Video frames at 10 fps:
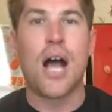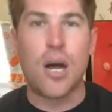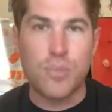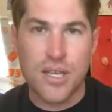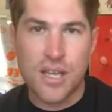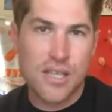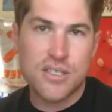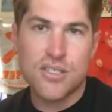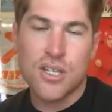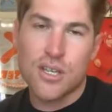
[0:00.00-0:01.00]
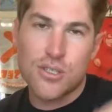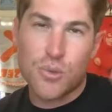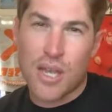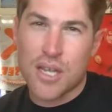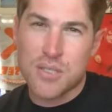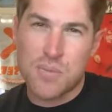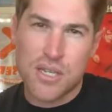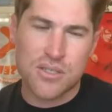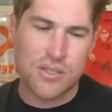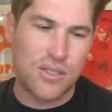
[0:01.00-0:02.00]
I'll play Casey Jones. We got a
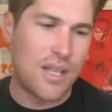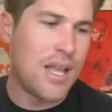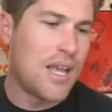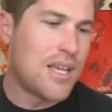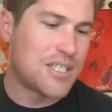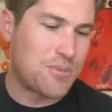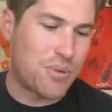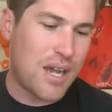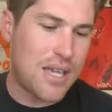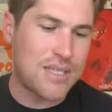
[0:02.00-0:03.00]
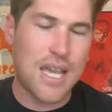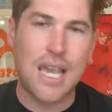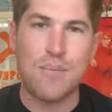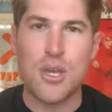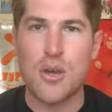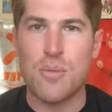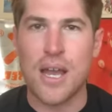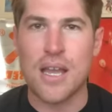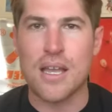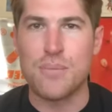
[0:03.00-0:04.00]
special surprise cameo
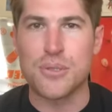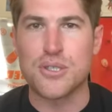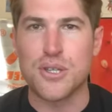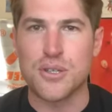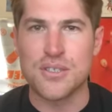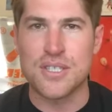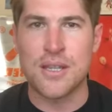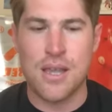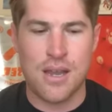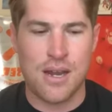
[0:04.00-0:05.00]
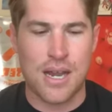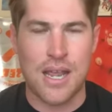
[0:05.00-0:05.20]
by a couple turtles in there,